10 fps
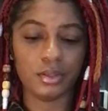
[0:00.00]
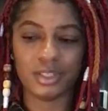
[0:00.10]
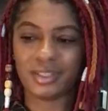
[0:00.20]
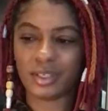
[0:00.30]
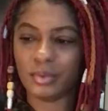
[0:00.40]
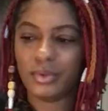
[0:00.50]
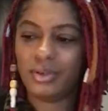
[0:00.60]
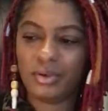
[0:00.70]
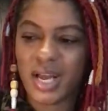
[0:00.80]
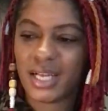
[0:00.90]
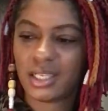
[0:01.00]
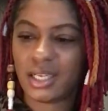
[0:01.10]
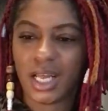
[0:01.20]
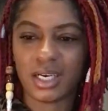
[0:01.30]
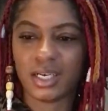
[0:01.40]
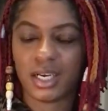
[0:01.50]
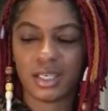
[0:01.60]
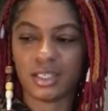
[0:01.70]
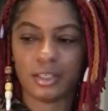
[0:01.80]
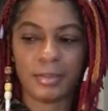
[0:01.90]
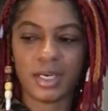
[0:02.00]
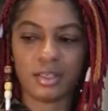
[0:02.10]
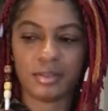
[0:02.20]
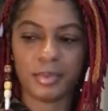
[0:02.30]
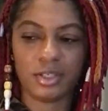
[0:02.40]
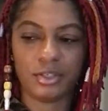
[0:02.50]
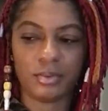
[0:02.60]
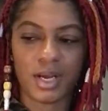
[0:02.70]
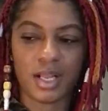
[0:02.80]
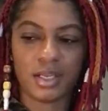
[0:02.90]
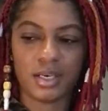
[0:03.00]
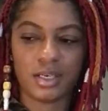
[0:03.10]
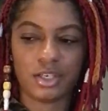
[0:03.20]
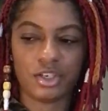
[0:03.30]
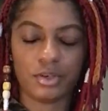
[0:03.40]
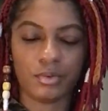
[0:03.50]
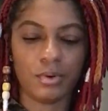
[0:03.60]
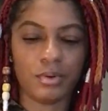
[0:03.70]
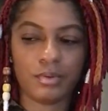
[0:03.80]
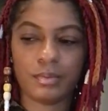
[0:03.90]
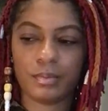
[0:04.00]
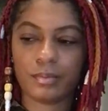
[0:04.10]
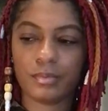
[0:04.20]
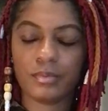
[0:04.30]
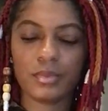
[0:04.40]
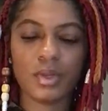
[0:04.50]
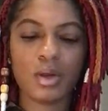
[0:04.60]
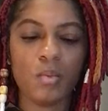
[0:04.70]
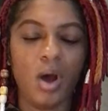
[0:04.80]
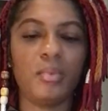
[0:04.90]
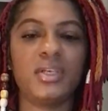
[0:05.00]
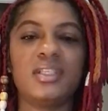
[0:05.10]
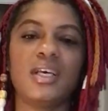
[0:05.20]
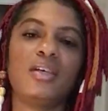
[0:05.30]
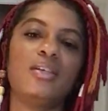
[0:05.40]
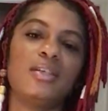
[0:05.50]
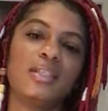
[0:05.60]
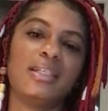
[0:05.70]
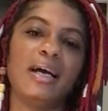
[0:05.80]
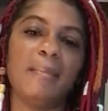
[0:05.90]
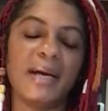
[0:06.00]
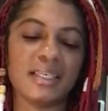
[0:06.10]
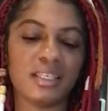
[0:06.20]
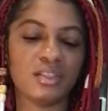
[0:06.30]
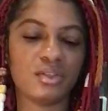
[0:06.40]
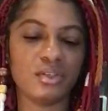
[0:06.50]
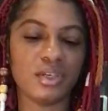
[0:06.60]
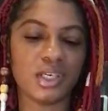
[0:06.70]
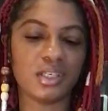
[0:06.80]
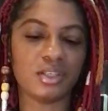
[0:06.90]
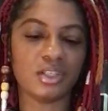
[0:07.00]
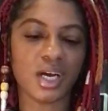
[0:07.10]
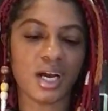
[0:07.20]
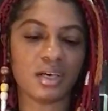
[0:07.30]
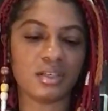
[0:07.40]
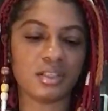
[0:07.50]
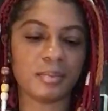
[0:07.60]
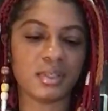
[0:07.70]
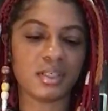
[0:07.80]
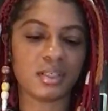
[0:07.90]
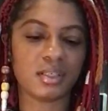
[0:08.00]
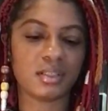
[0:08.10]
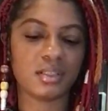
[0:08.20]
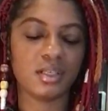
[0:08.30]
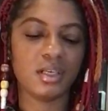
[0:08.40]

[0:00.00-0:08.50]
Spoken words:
just someone who has a lot of knowledge about spirituality in general, why we tell you to tap back into your inner child is because